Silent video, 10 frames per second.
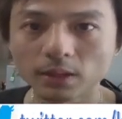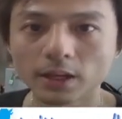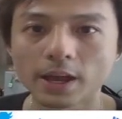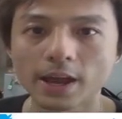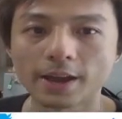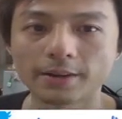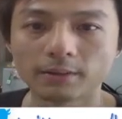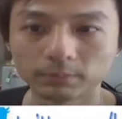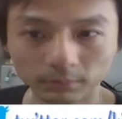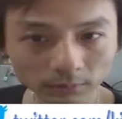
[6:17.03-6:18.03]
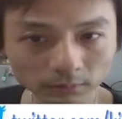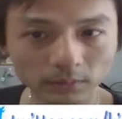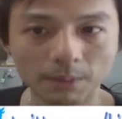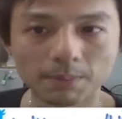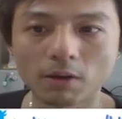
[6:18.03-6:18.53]
And
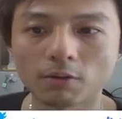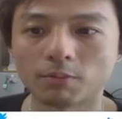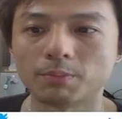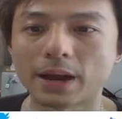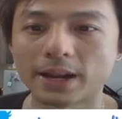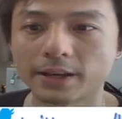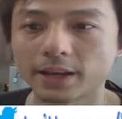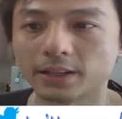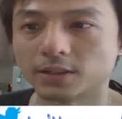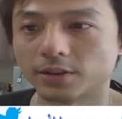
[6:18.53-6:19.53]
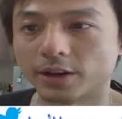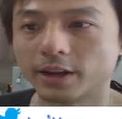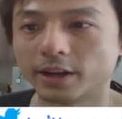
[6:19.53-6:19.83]
about Binance, right?